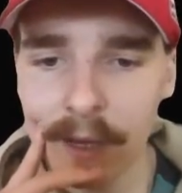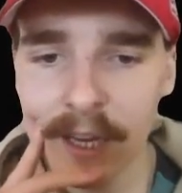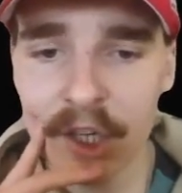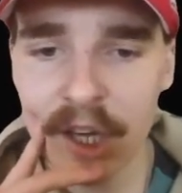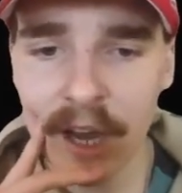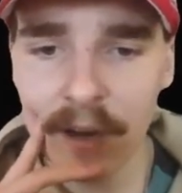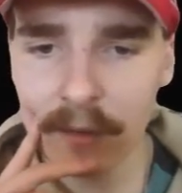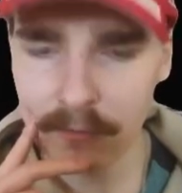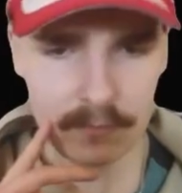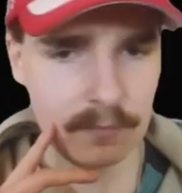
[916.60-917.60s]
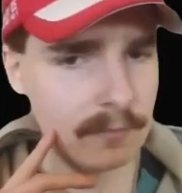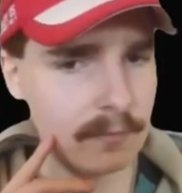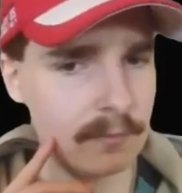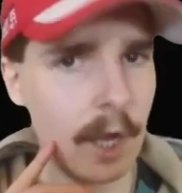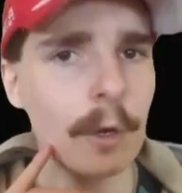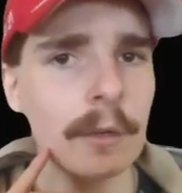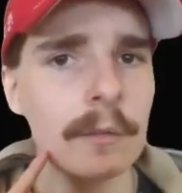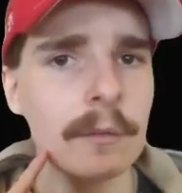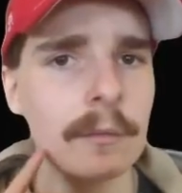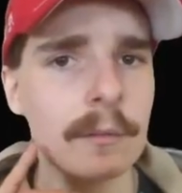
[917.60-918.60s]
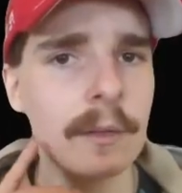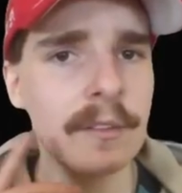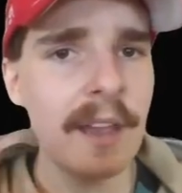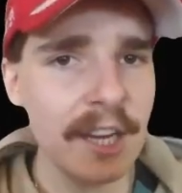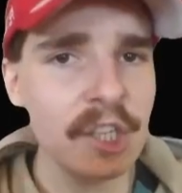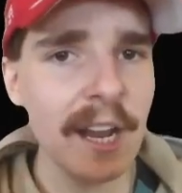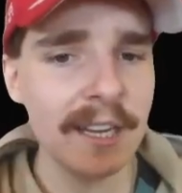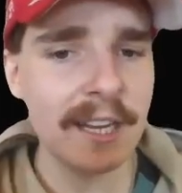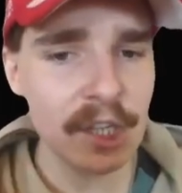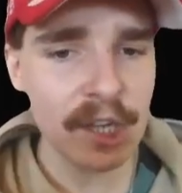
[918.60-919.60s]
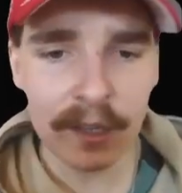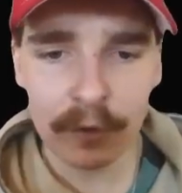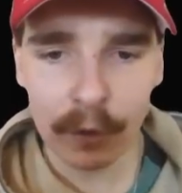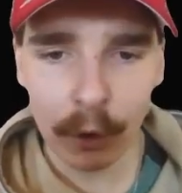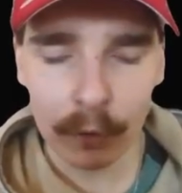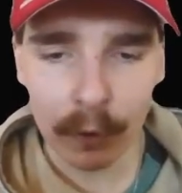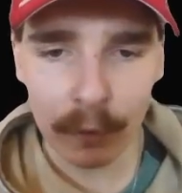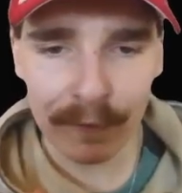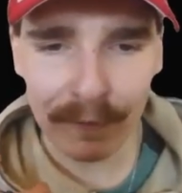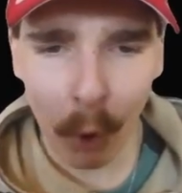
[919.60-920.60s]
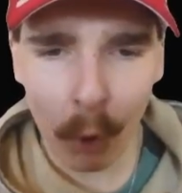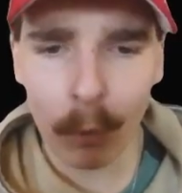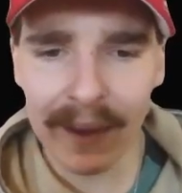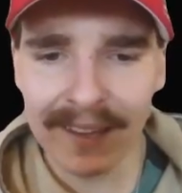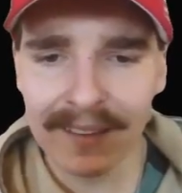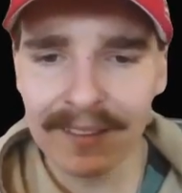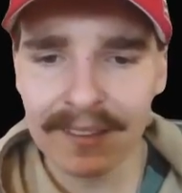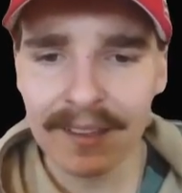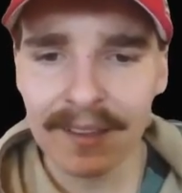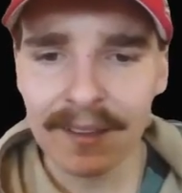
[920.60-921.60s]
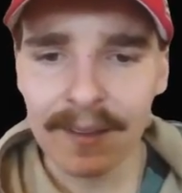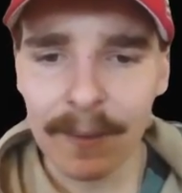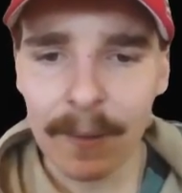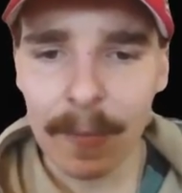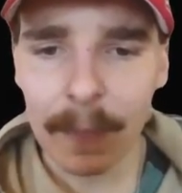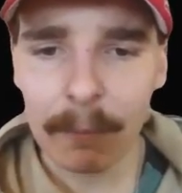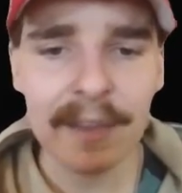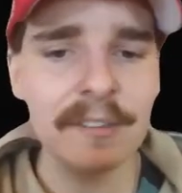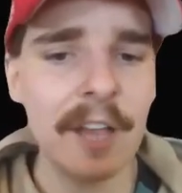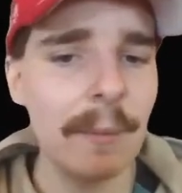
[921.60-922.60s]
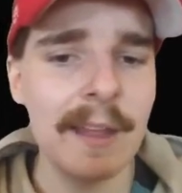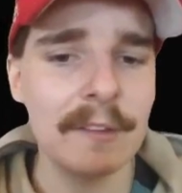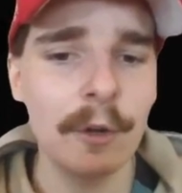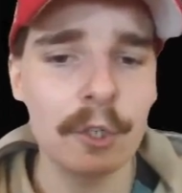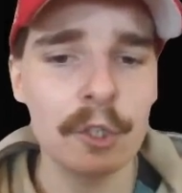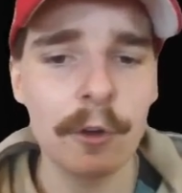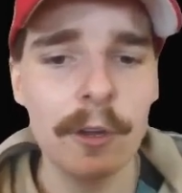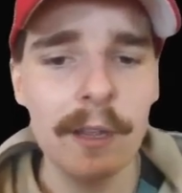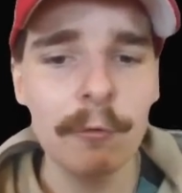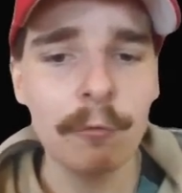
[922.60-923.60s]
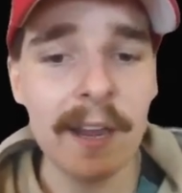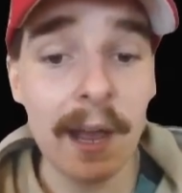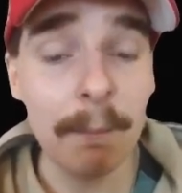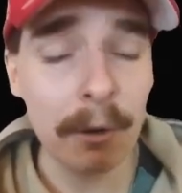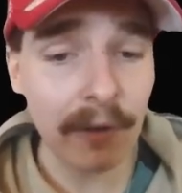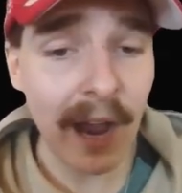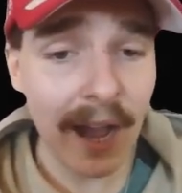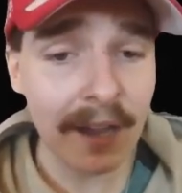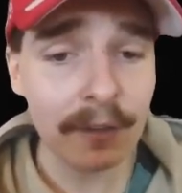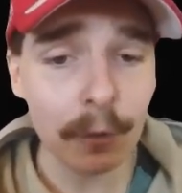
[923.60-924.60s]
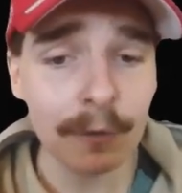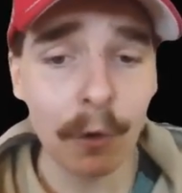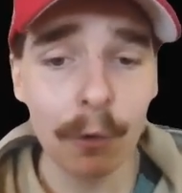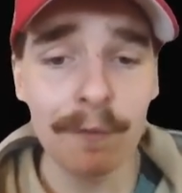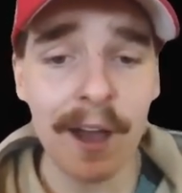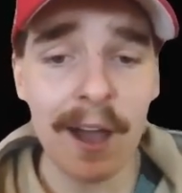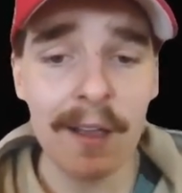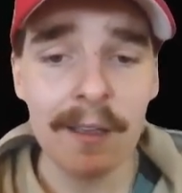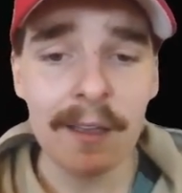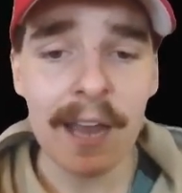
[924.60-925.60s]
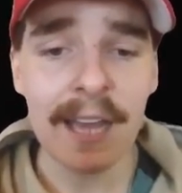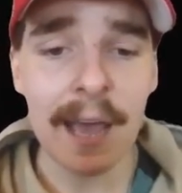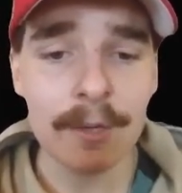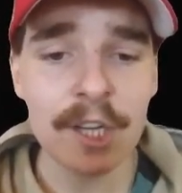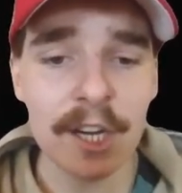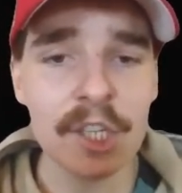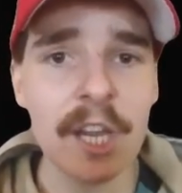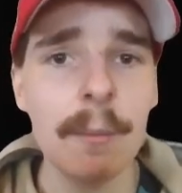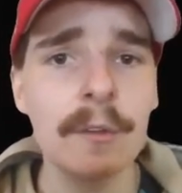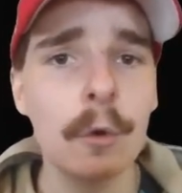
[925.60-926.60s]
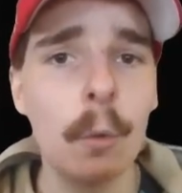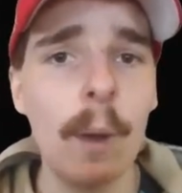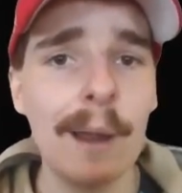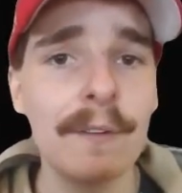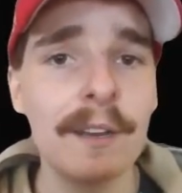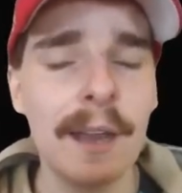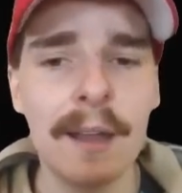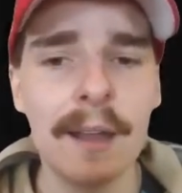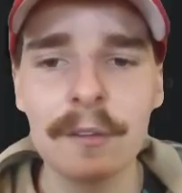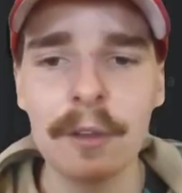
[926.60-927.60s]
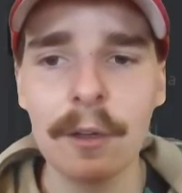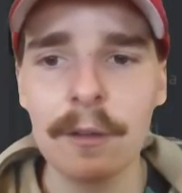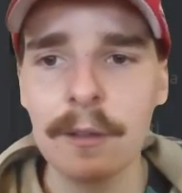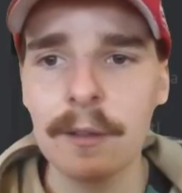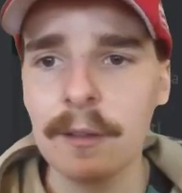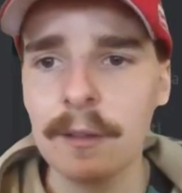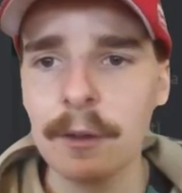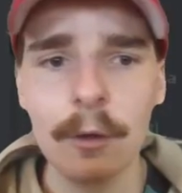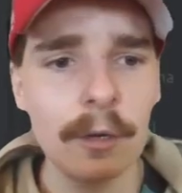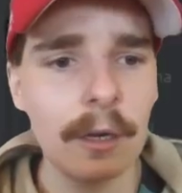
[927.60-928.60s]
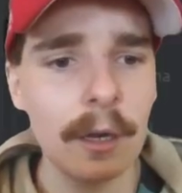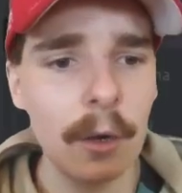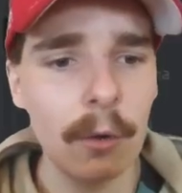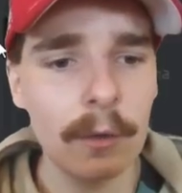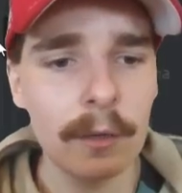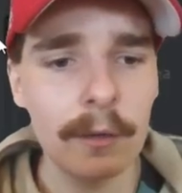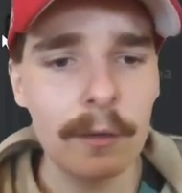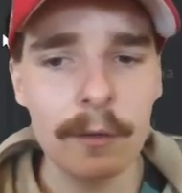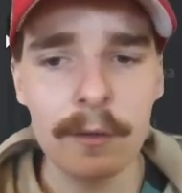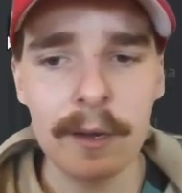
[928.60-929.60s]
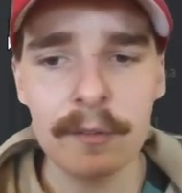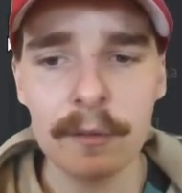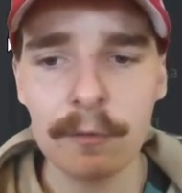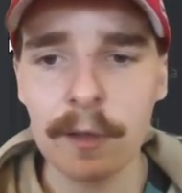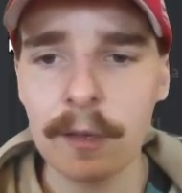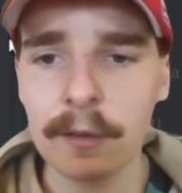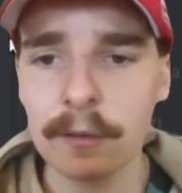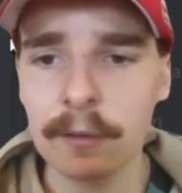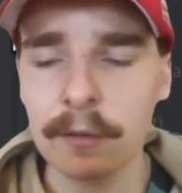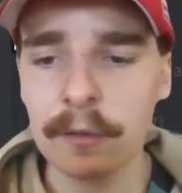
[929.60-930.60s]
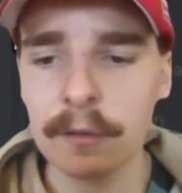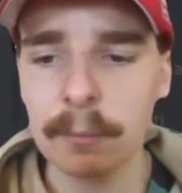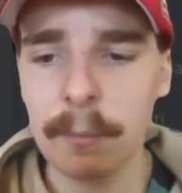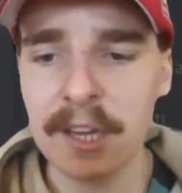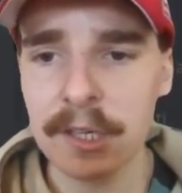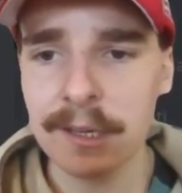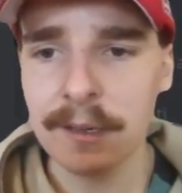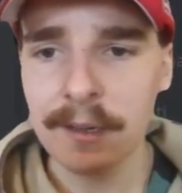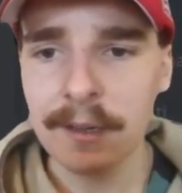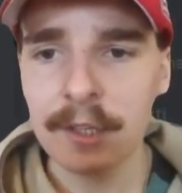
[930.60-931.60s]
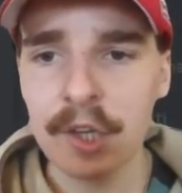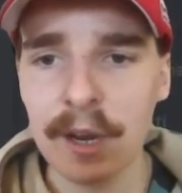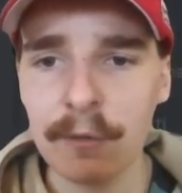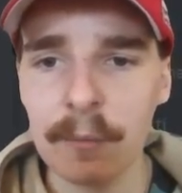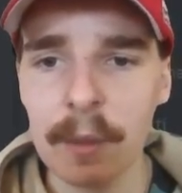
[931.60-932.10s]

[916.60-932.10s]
Ishan, hold on. Is that Ishan Kishan who took 4 wickets? Please tell me that's not true. Rehan Parag took 2 for, and Abhishek Sharma took 1 for none. So, good lord. That is a fucking smashing. Check from